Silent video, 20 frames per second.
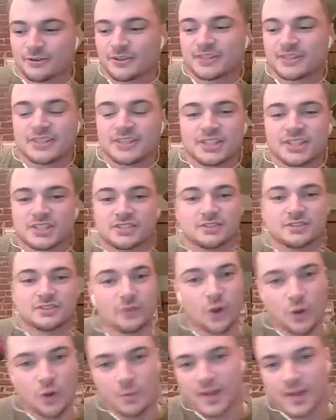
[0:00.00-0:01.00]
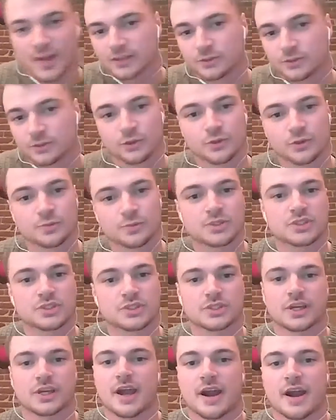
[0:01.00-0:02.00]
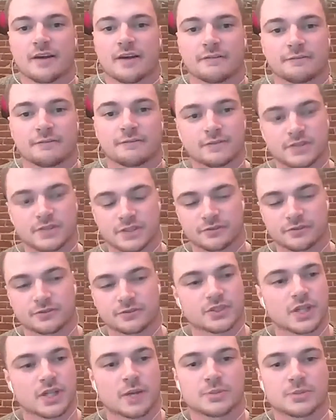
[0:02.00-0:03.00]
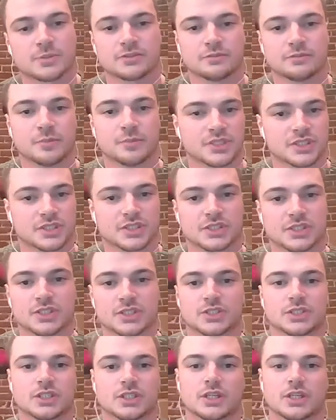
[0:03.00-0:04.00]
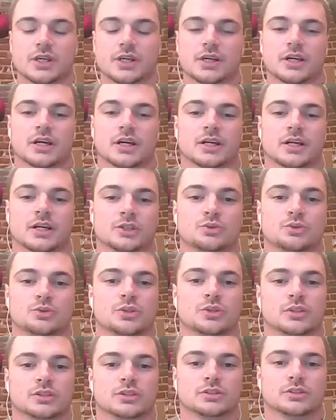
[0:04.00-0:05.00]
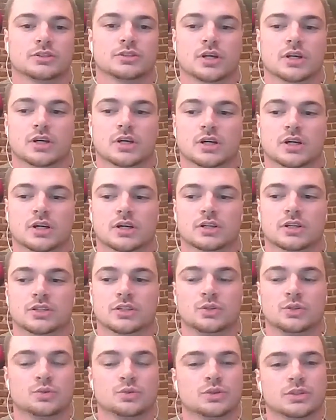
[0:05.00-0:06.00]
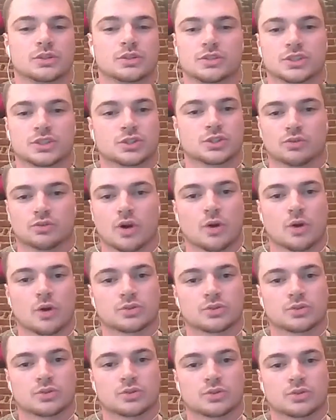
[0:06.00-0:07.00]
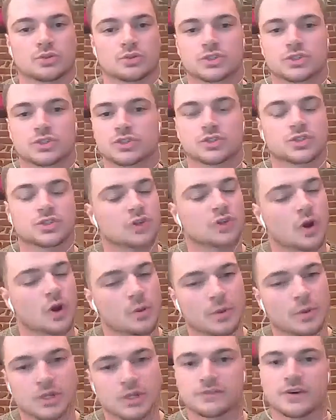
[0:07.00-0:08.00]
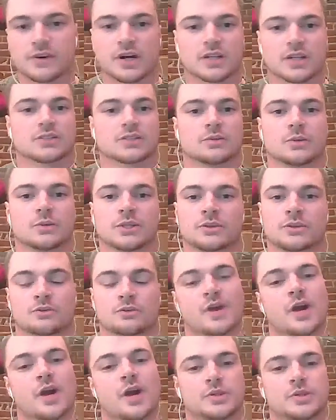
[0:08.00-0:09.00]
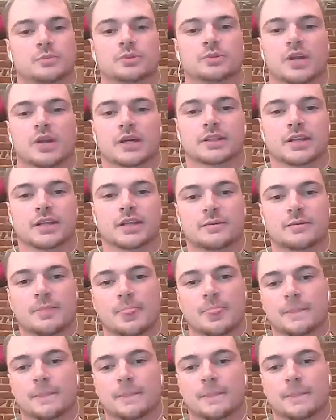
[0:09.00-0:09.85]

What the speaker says: They're in these nomad groups. They have different types of businesses, and you can just grow so much faster when you're around people like that.